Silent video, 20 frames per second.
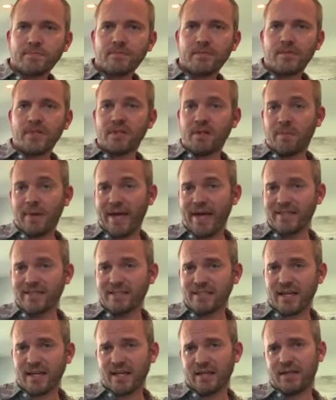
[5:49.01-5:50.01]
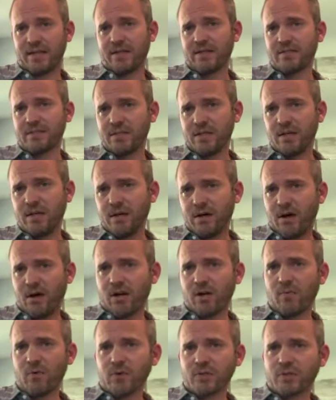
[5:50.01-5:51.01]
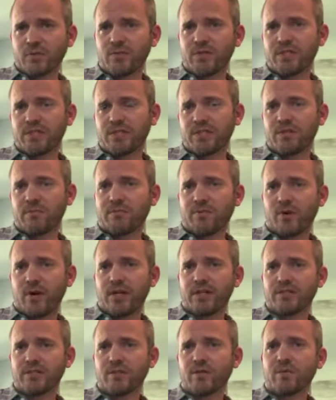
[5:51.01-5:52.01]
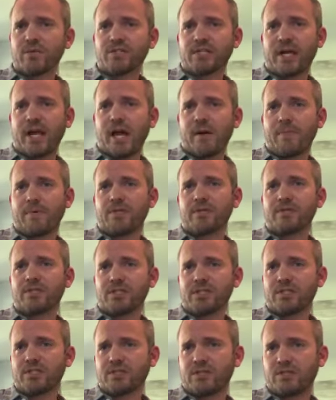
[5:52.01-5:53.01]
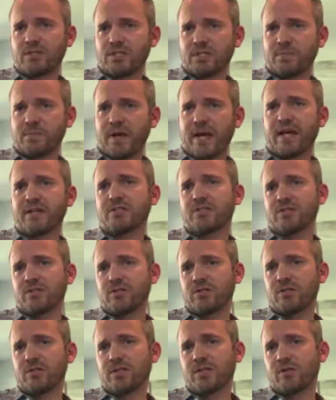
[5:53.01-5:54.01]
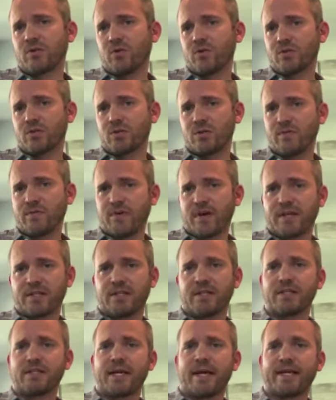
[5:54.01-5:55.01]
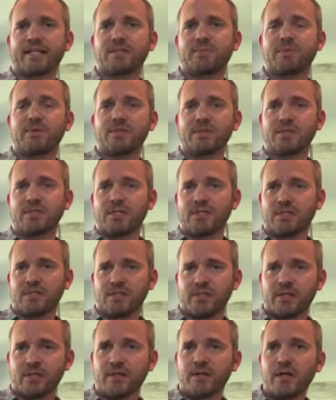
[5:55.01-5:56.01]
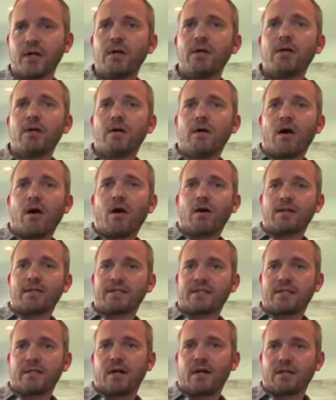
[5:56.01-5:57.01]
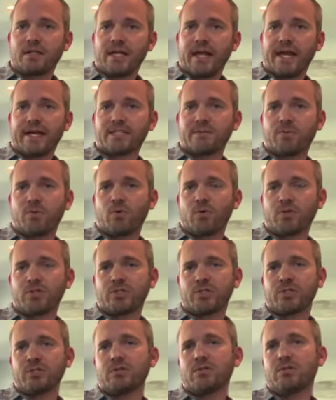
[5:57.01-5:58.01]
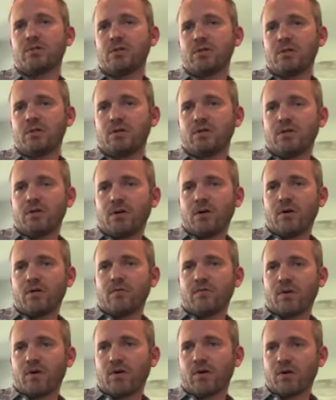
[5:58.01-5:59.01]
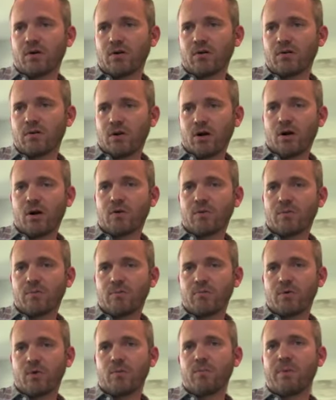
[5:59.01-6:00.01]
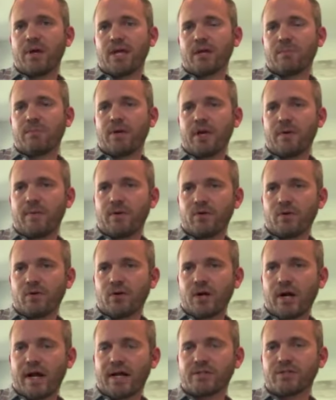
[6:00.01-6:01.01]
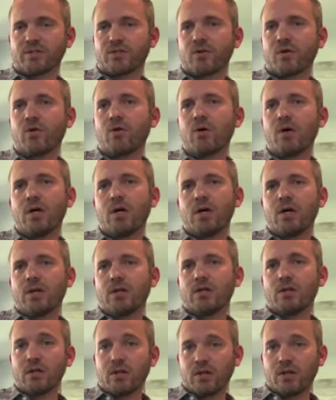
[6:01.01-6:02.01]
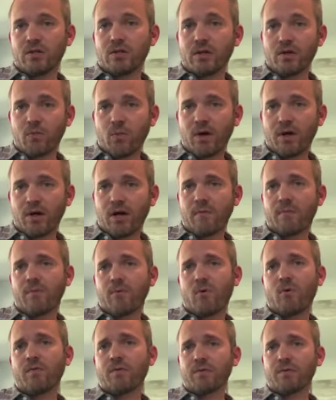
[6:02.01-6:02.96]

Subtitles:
The bad side is on our most recent appraisal, which happened just this past year, that goes into effect on tax bills this year, our tax portion of our bank payment or our escrow literally went up over